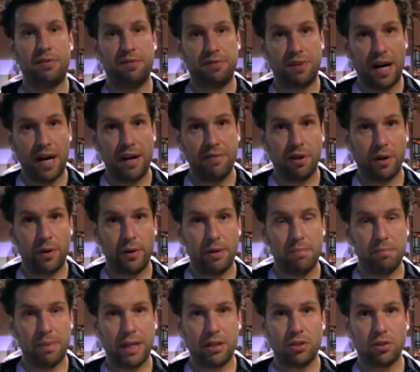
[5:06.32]
A 5
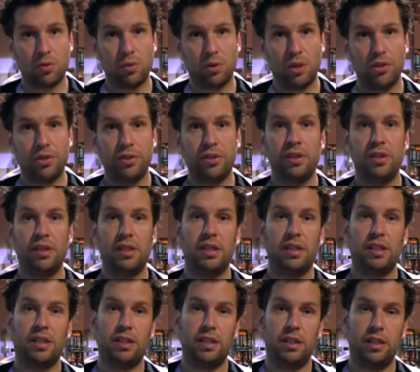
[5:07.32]
RM back squat
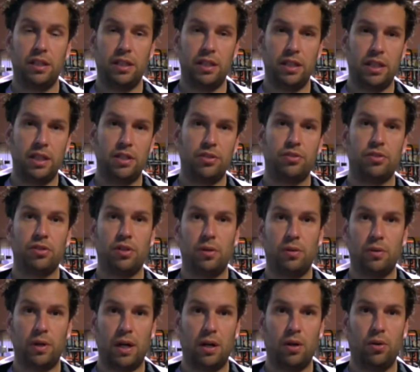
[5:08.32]
is
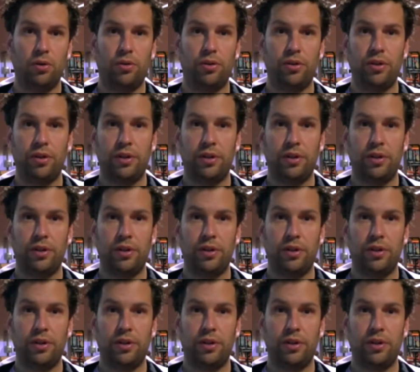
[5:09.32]
around